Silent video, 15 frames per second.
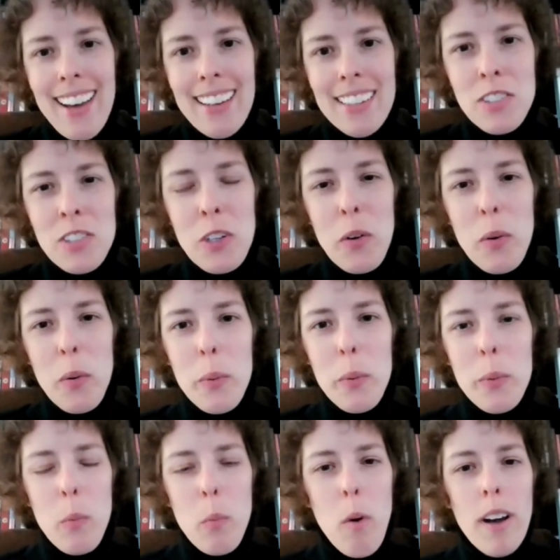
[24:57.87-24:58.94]
so
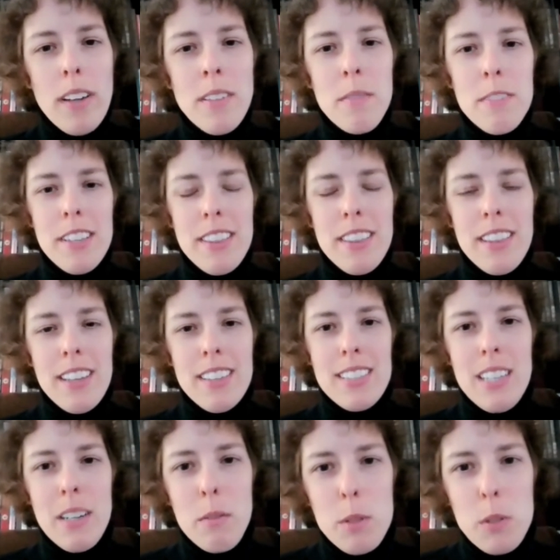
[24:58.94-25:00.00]
one of the things
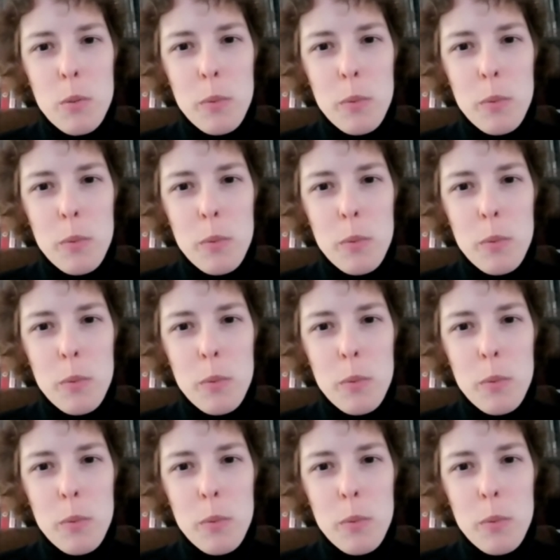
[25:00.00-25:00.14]
that was